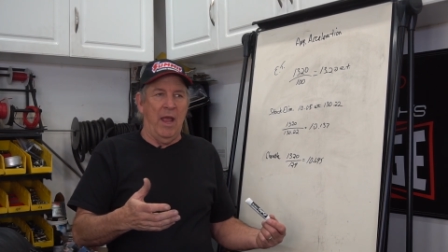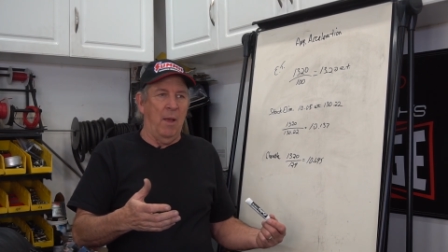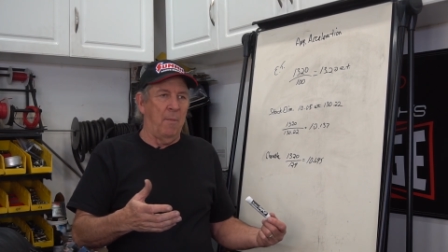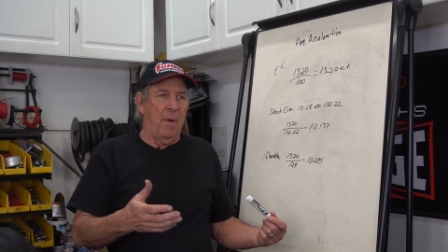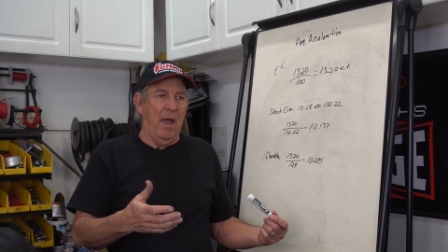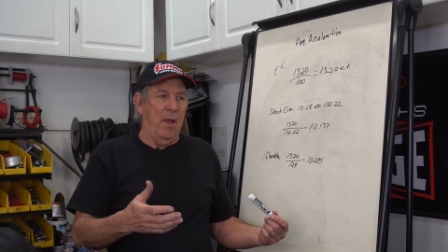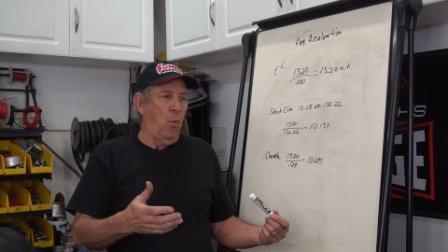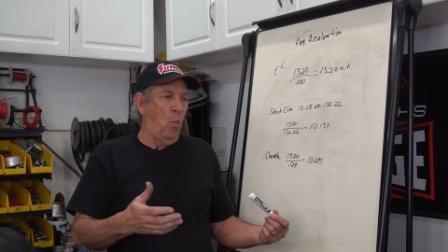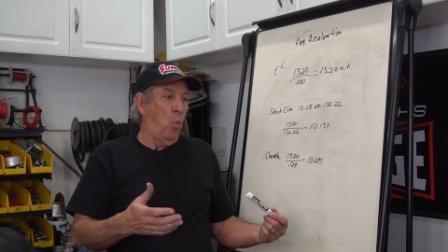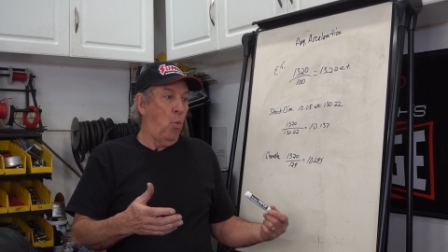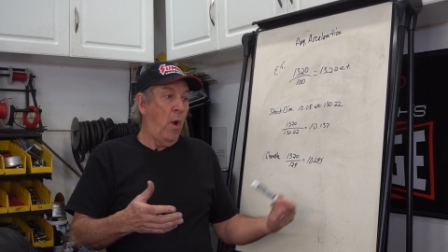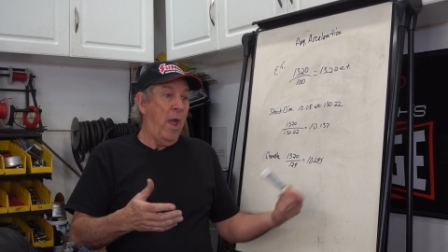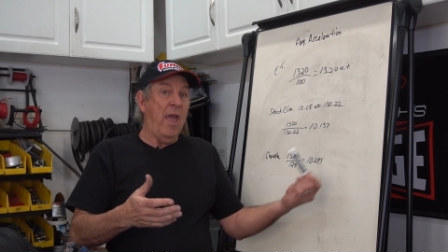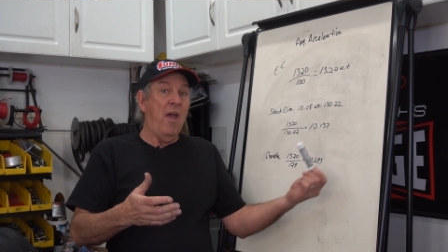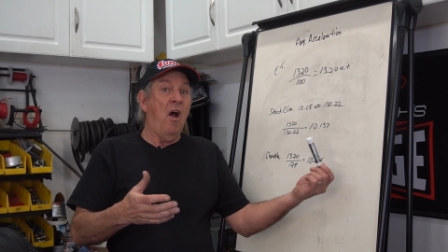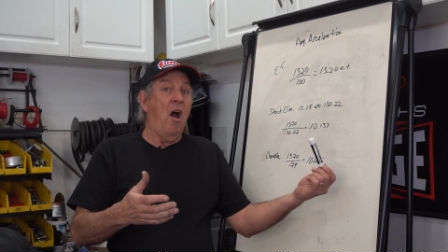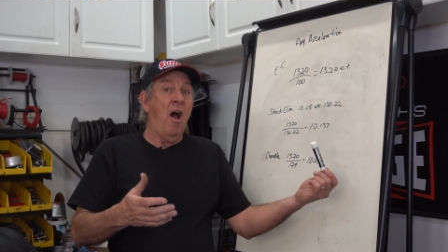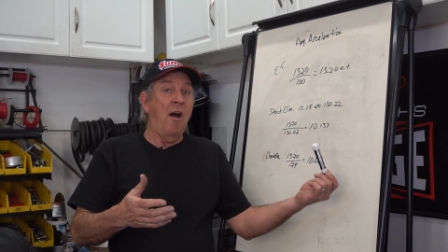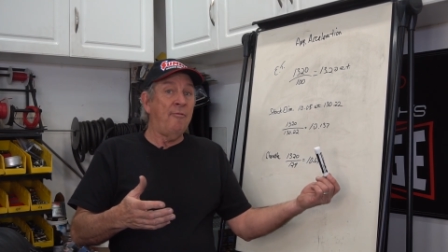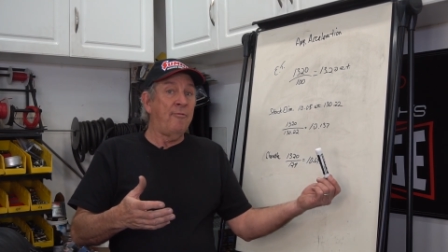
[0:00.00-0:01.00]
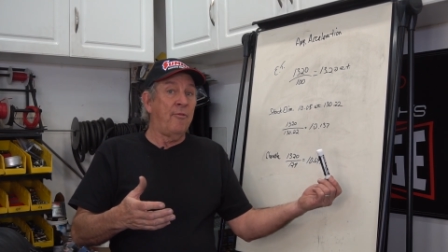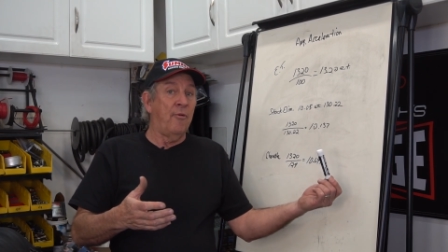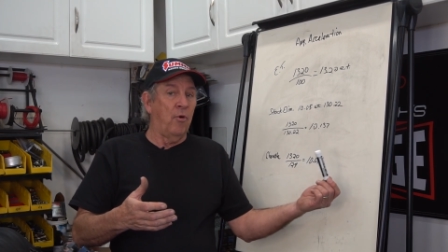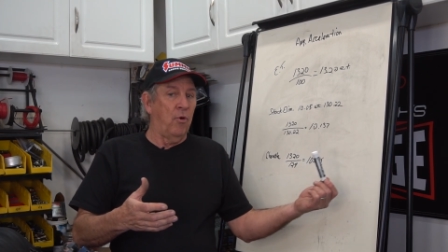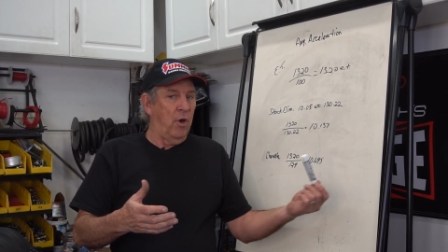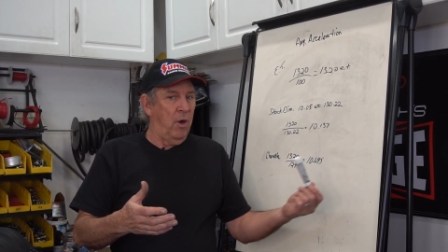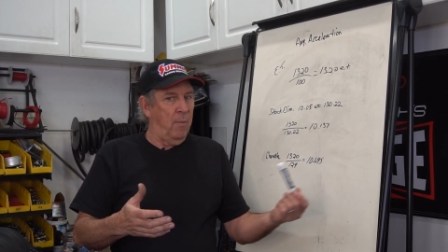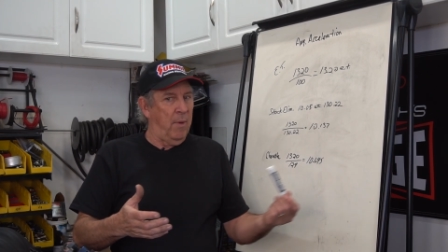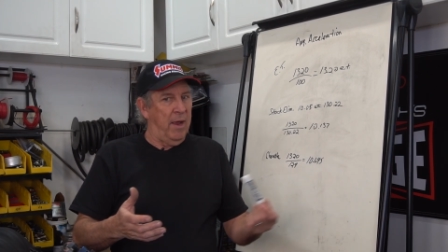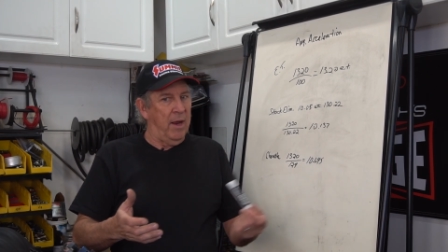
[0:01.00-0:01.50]
Am I way off
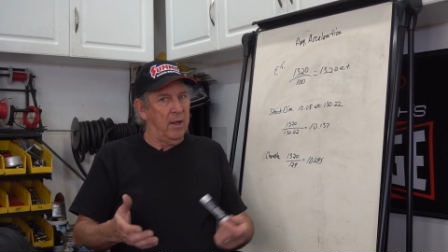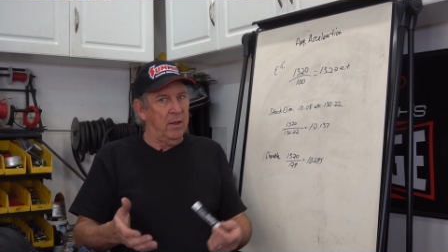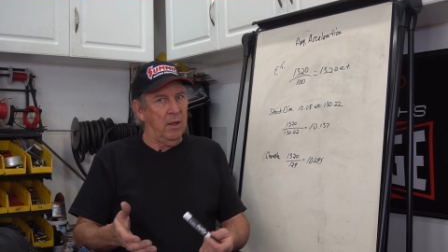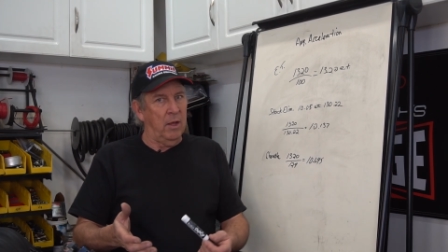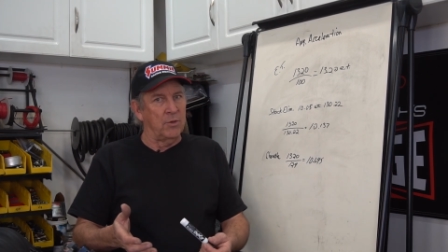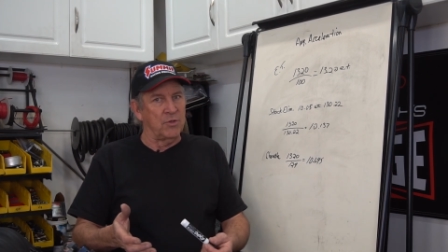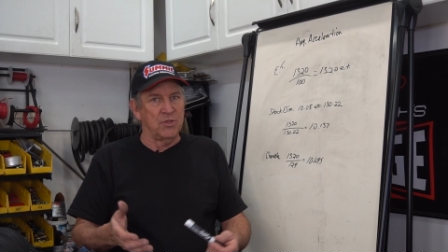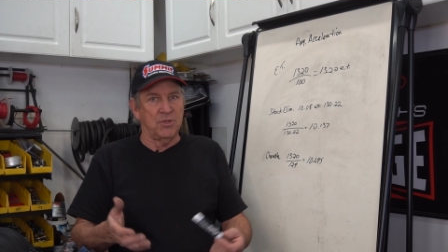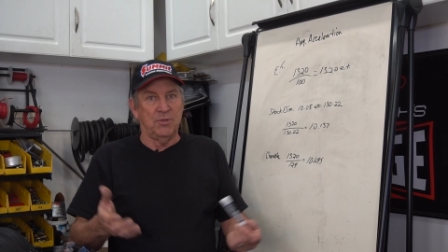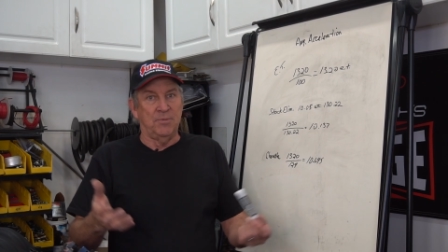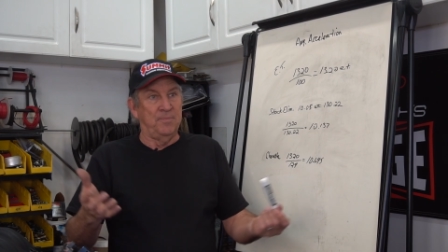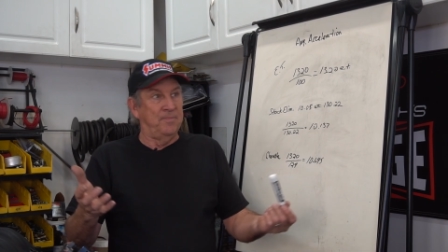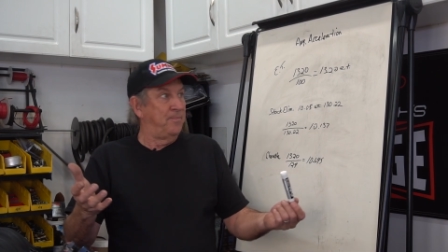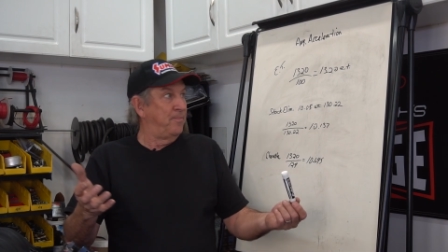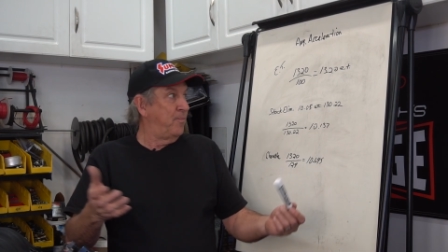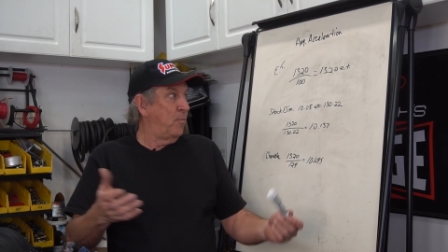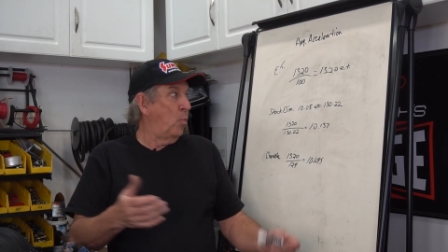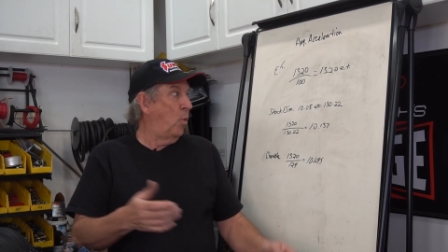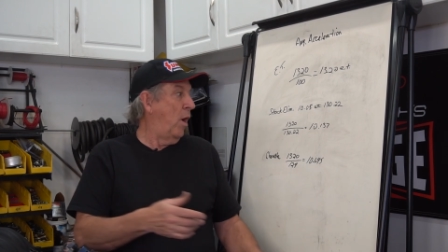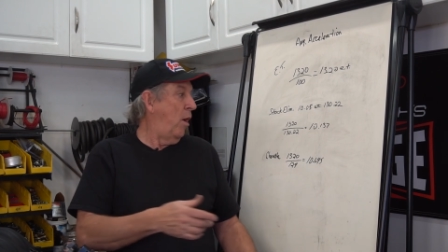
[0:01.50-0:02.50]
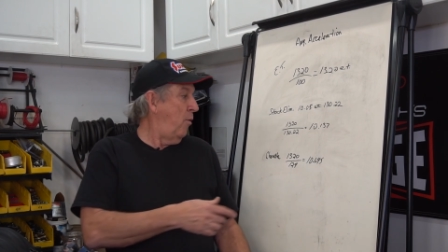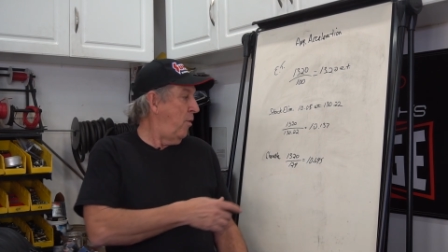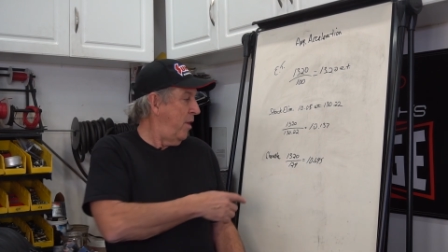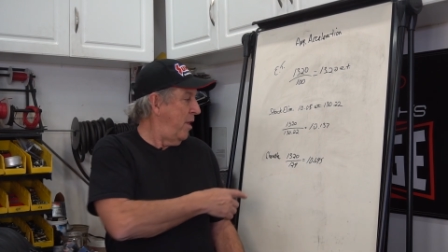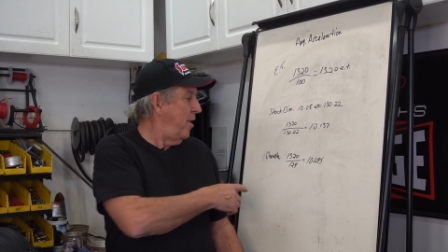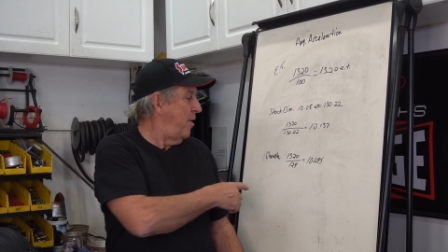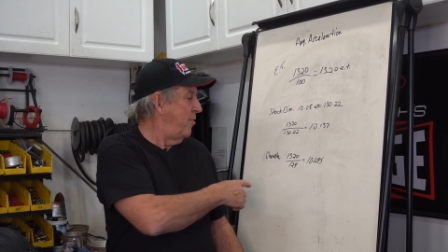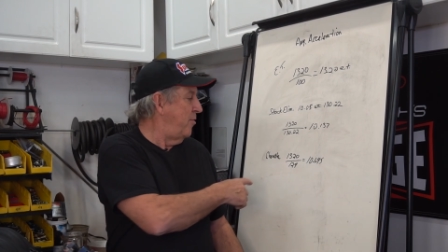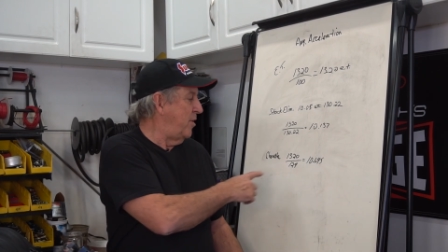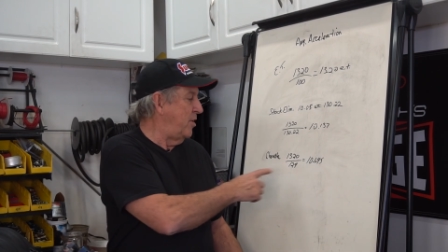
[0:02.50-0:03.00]
or am I close? Well,
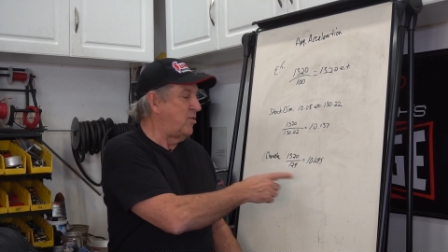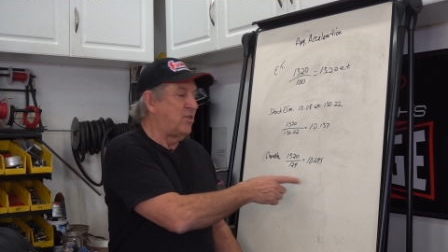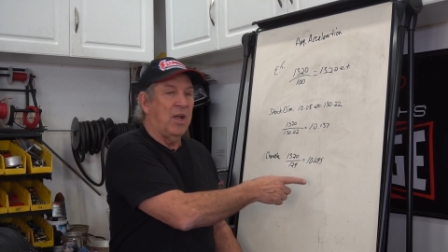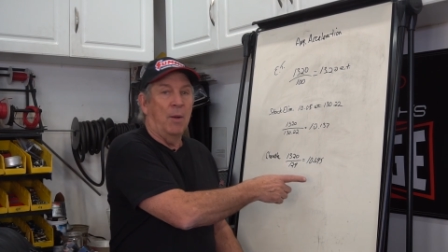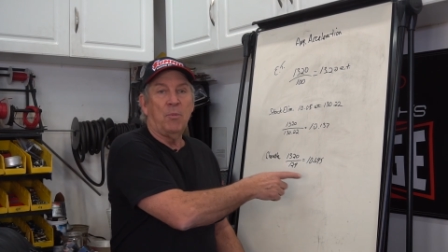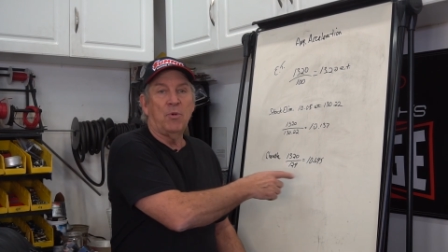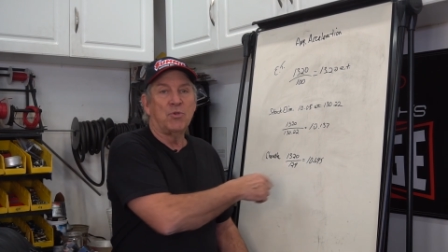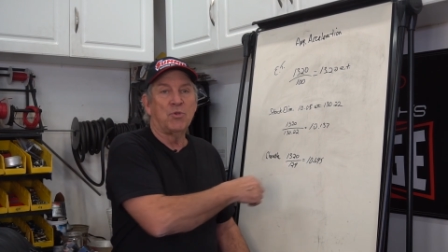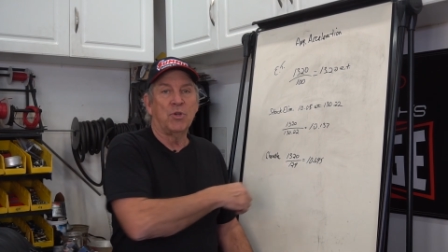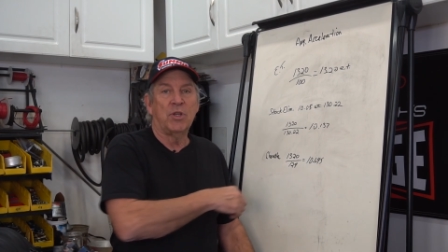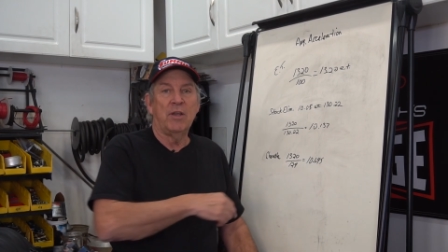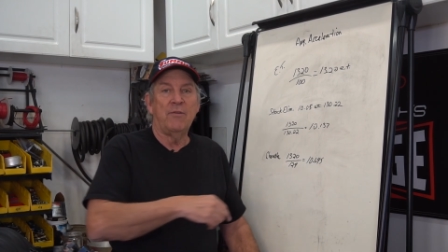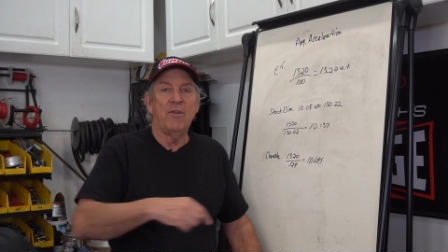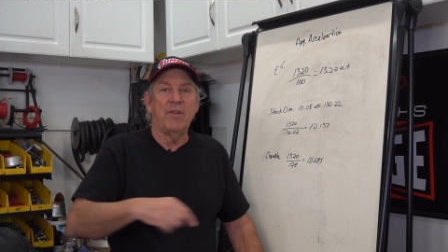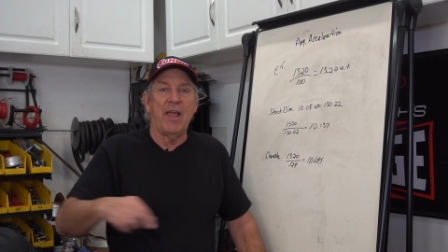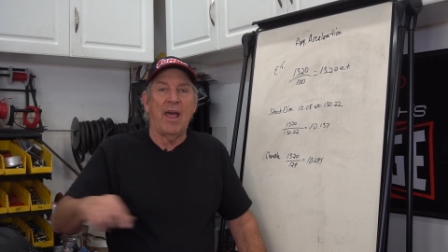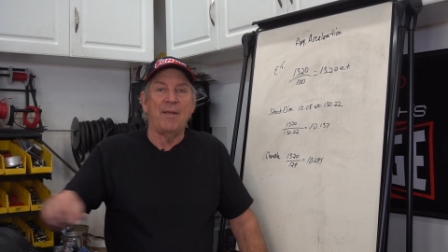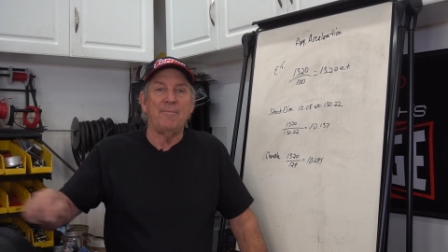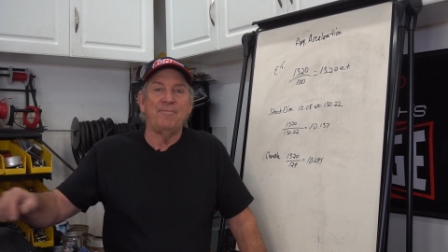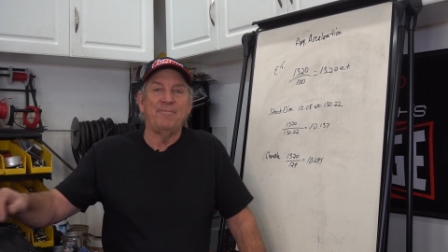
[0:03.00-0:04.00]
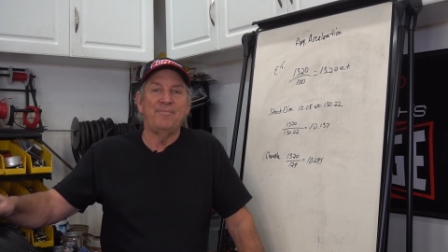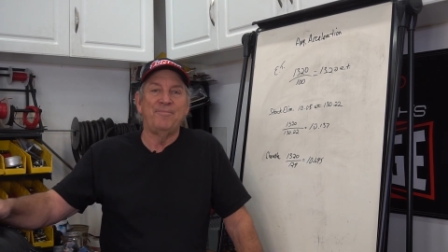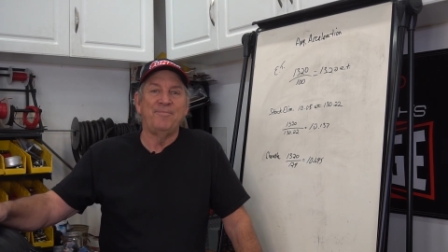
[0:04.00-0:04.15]
these numbers will give you that.